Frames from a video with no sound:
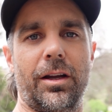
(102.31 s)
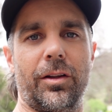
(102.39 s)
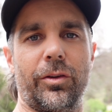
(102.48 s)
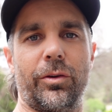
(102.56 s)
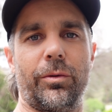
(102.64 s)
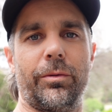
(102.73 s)

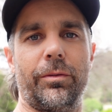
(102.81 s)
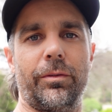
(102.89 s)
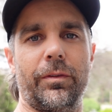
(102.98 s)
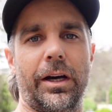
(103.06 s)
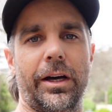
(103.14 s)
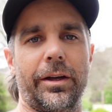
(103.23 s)
little
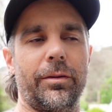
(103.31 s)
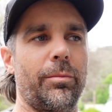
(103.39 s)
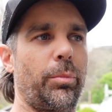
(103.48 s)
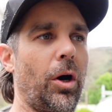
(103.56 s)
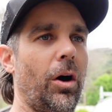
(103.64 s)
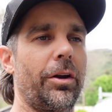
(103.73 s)

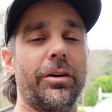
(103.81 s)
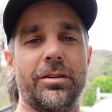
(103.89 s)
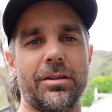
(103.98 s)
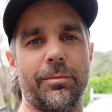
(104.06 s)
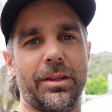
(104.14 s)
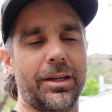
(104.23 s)
pond or
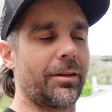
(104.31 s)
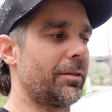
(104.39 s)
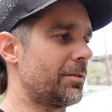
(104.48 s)
something.